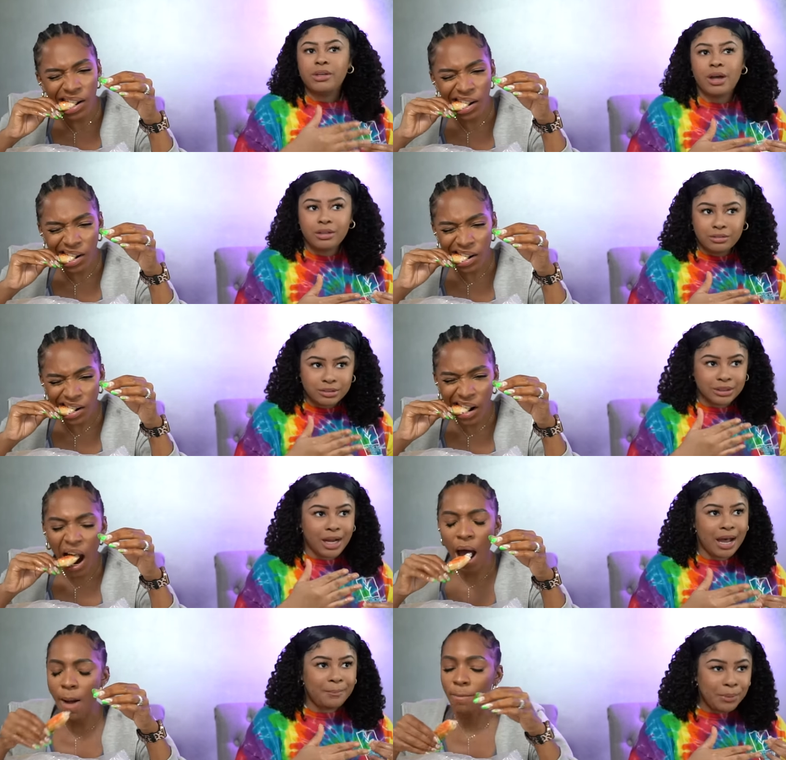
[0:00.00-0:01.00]
Speaker 1: I learned to
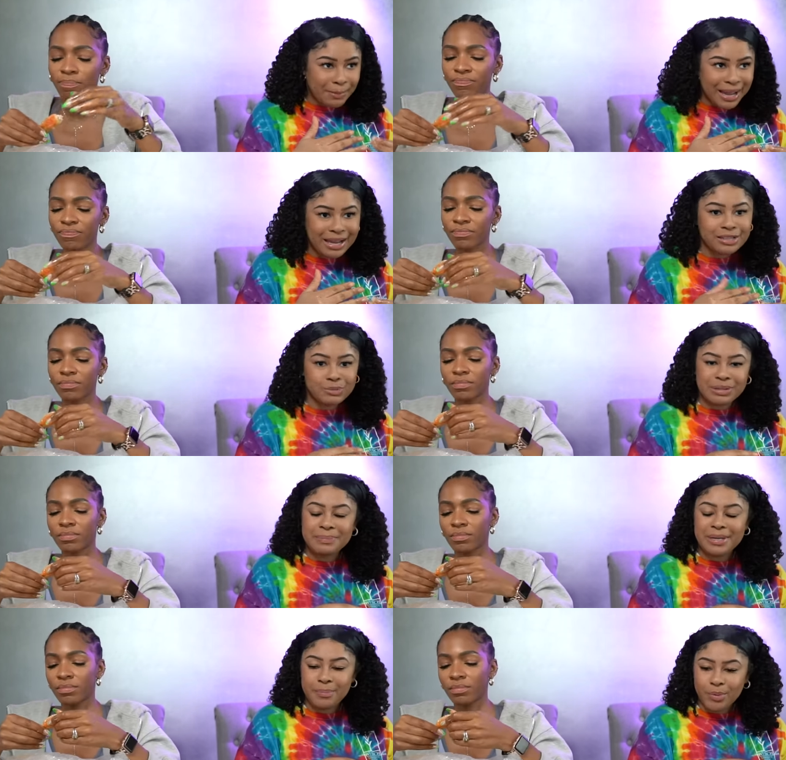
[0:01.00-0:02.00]
compromise with
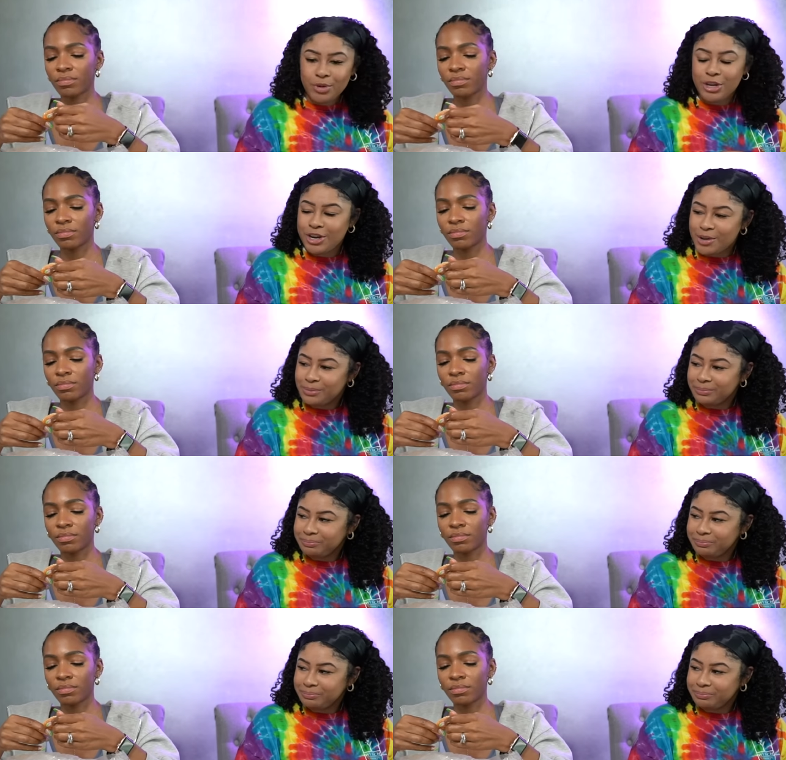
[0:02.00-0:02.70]
people, you know.